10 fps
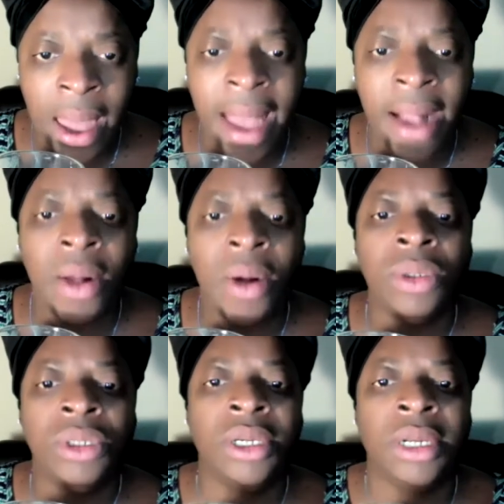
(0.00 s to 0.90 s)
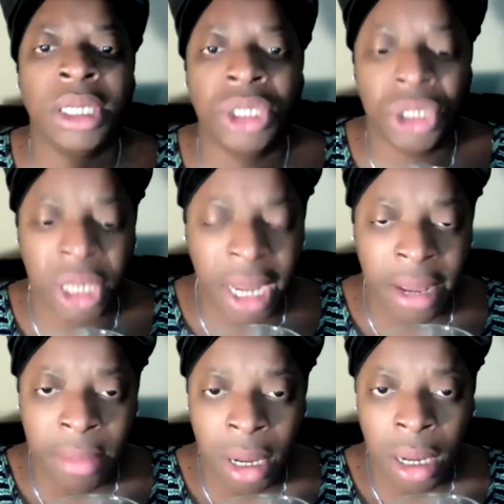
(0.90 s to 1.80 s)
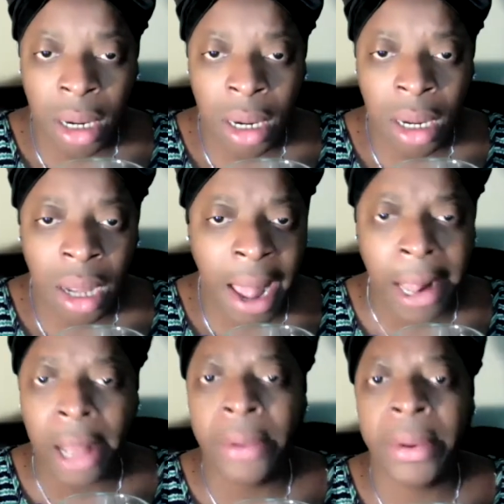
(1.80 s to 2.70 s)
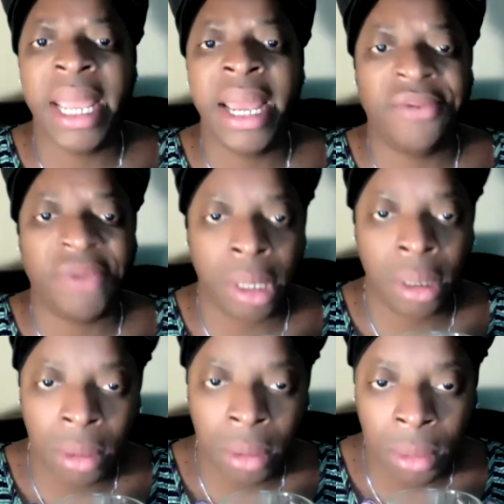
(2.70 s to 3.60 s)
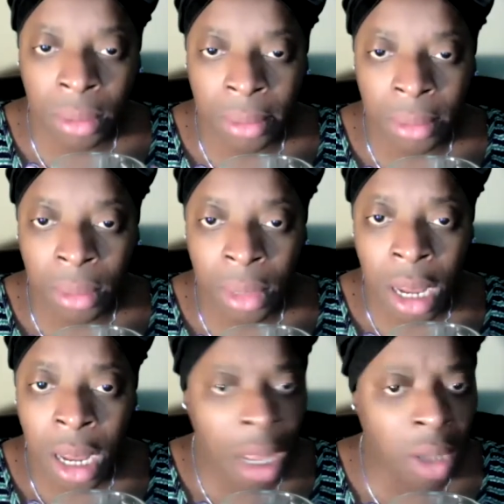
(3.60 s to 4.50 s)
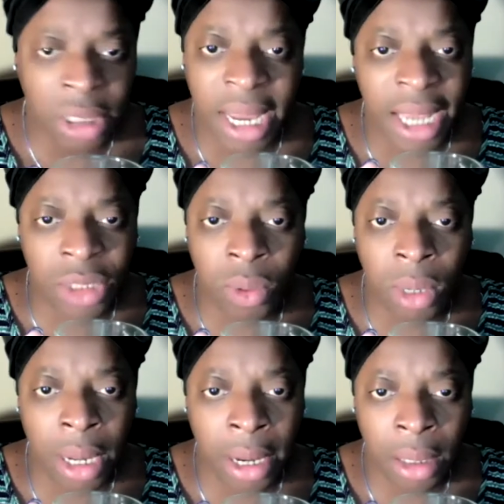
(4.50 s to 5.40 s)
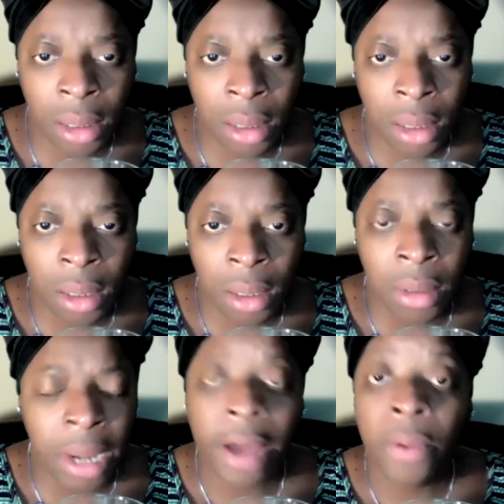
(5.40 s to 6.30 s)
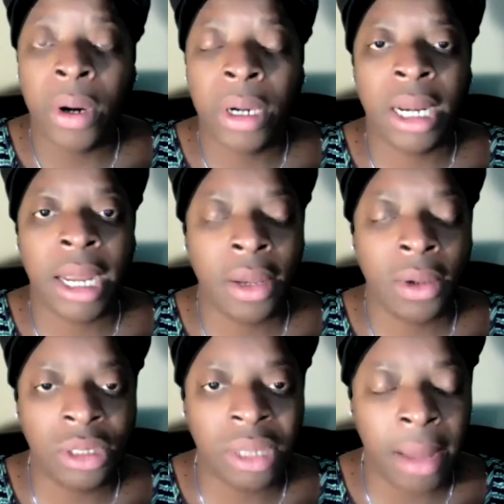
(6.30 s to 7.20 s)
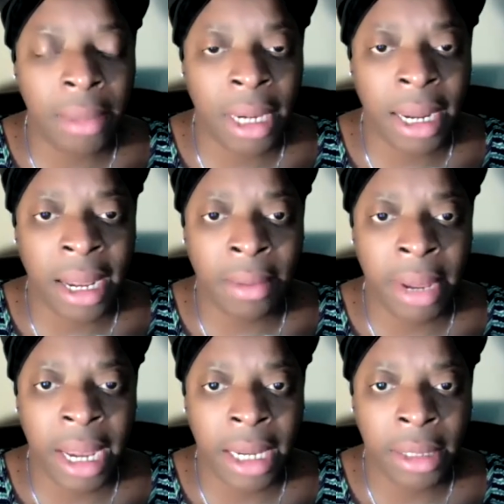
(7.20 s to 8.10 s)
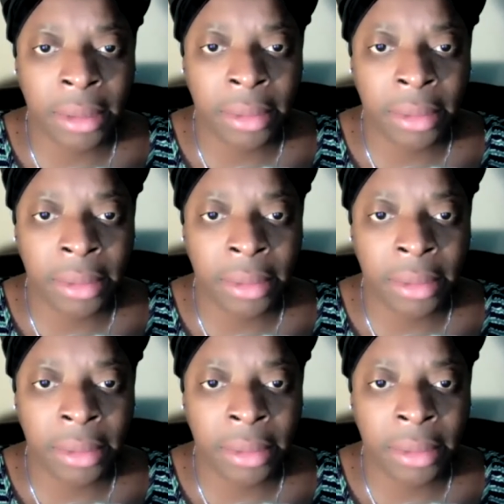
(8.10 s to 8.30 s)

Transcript: I go to the gym. I go wherever. Because guess what? Not working ain't going to stop the damn pain.